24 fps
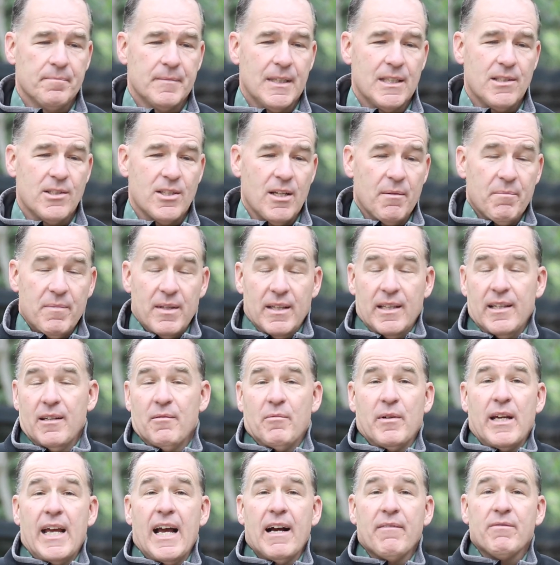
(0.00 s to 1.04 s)
it's something that
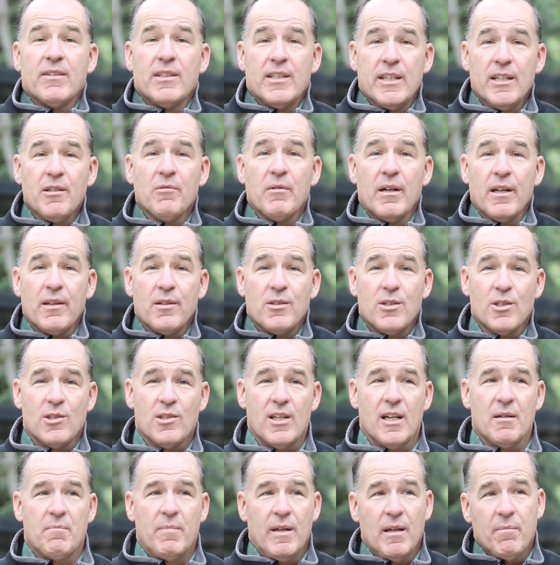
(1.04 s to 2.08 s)
we have to deal with, just
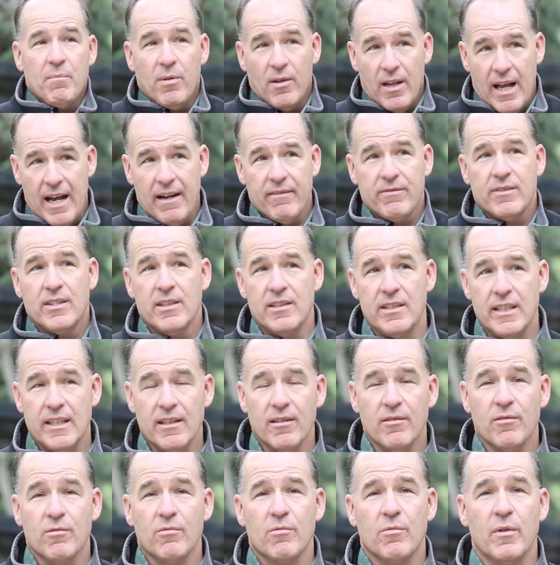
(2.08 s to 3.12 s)
like people have to
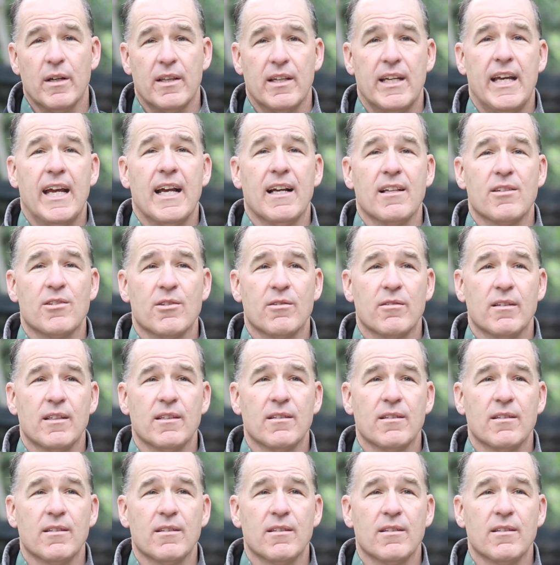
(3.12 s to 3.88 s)
deal with cancer.